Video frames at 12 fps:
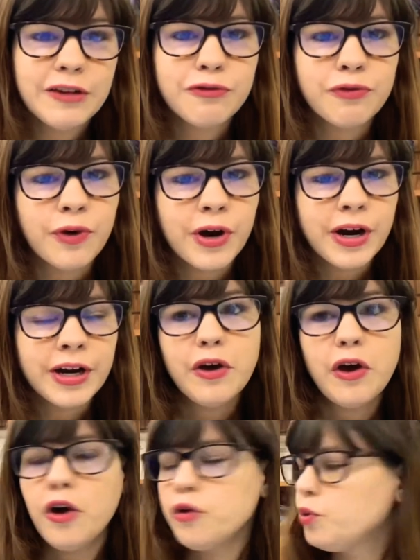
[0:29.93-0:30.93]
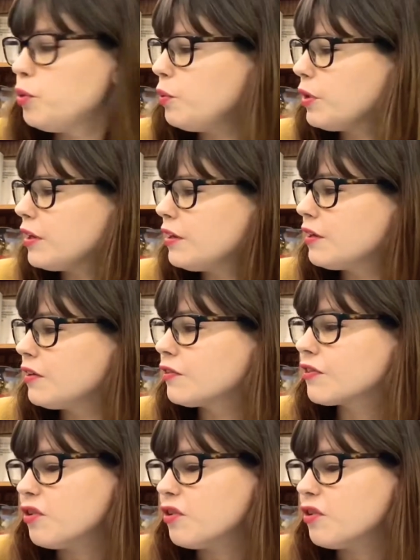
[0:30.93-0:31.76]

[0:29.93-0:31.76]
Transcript: Fray, who is